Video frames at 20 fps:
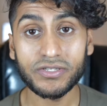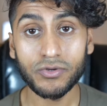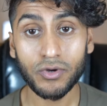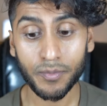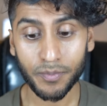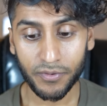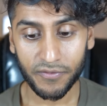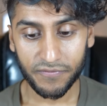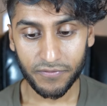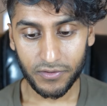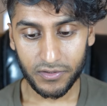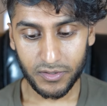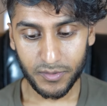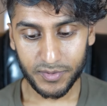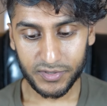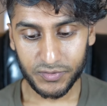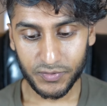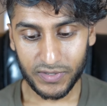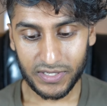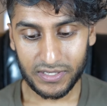your portfolio
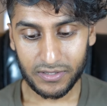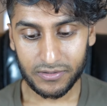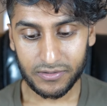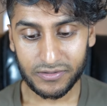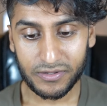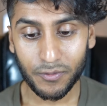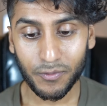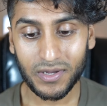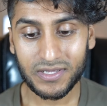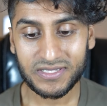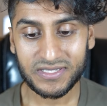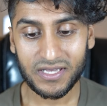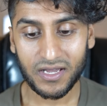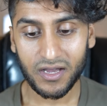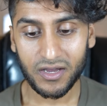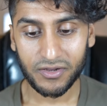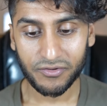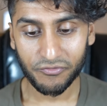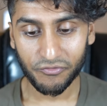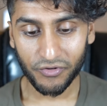between the ones that
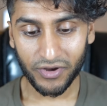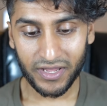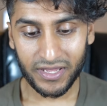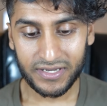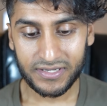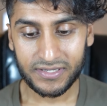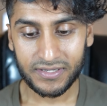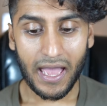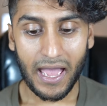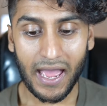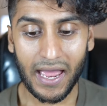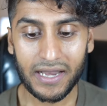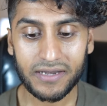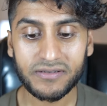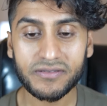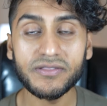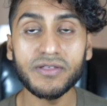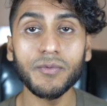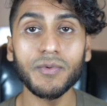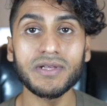are in red and
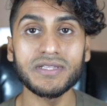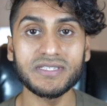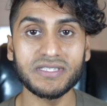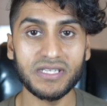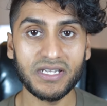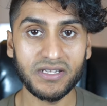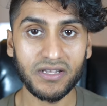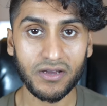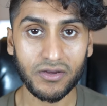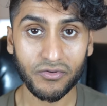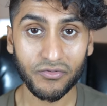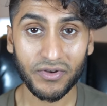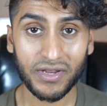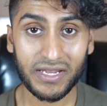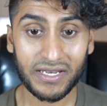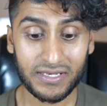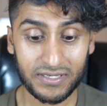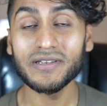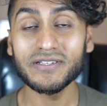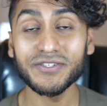the ones that are green.